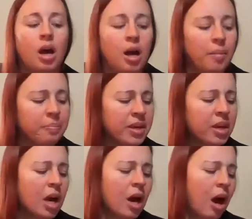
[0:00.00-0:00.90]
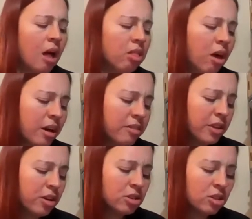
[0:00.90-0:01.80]
A lot
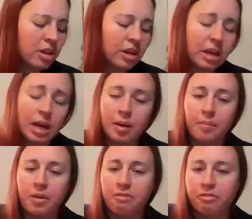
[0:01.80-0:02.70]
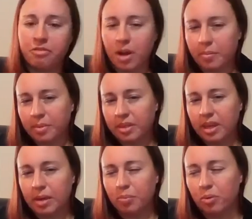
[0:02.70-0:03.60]
of those are going to come from
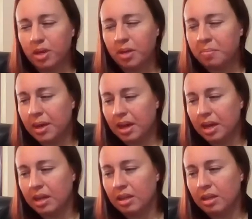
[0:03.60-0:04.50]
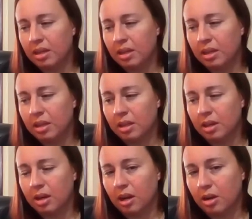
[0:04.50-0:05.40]
the pre-made
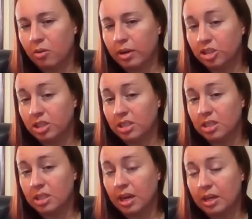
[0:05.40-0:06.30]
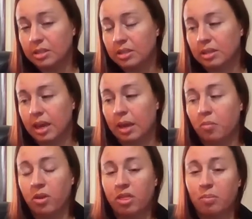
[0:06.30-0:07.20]
questions that
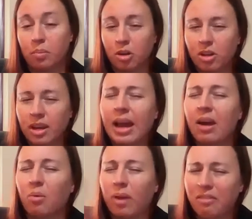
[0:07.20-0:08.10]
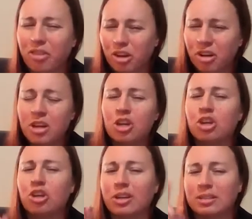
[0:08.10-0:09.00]
came with the book. However,
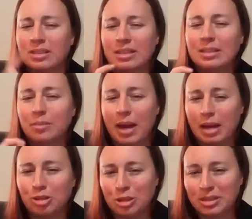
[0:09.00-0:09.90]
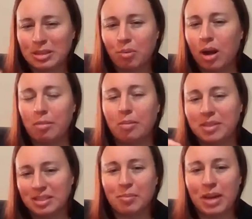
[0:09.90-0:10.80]
you're going to see some asterisks and
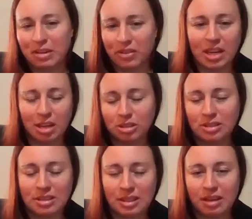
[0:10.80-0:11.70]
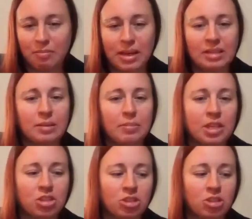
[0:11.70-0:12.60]
probably some modifications that I've made to
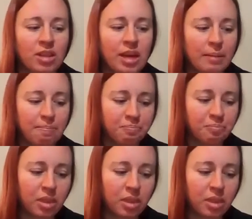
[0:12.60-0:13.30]
make sure that